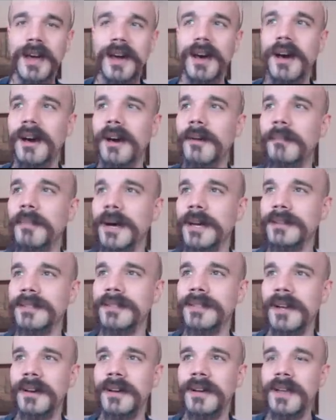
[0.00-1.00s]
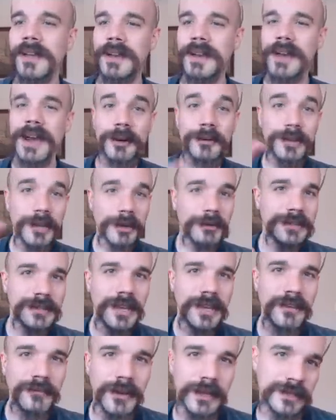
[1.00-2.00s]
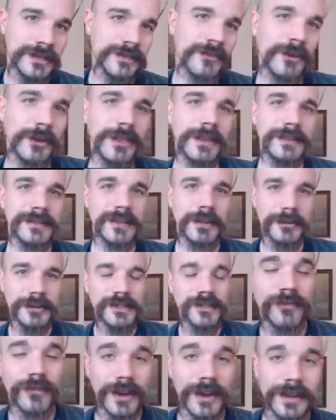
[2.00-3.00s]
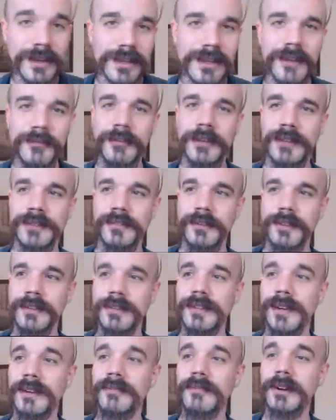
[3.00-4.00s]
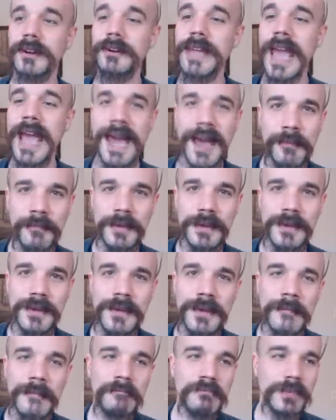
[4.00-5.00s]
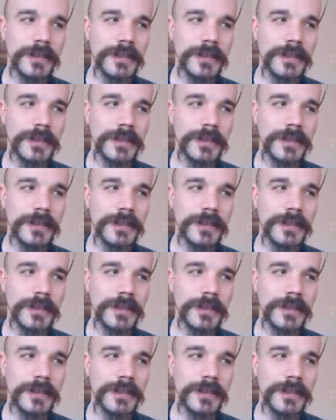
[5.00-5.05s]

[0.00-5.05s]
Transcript: Uh, but uh, now there is a fix for this. There finally a fix for this. I'm very happy.